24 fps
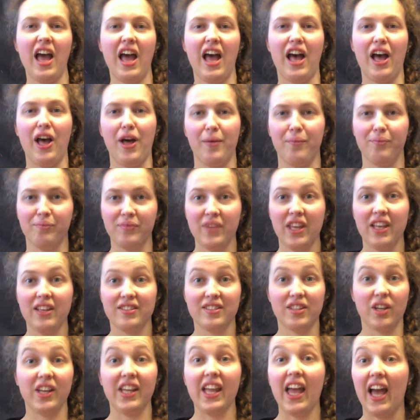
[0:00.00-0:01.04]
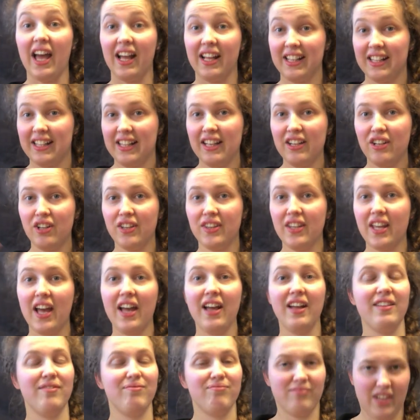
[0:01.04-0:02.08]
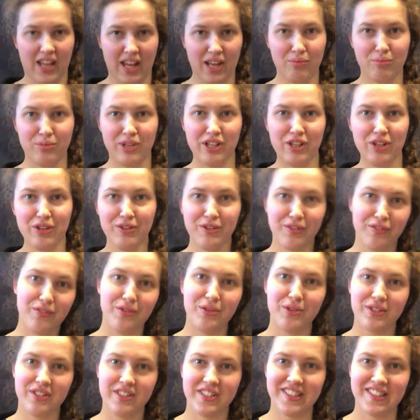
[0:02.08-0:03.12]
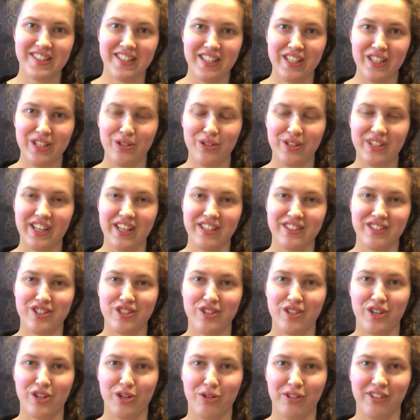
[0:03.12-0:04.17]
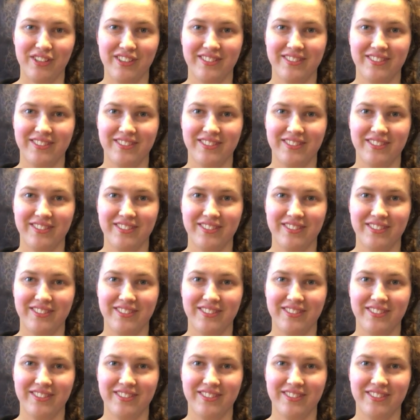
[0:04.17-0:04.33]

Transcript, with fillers: Um, so yeah, click on that and we look forward to seeing you again soon.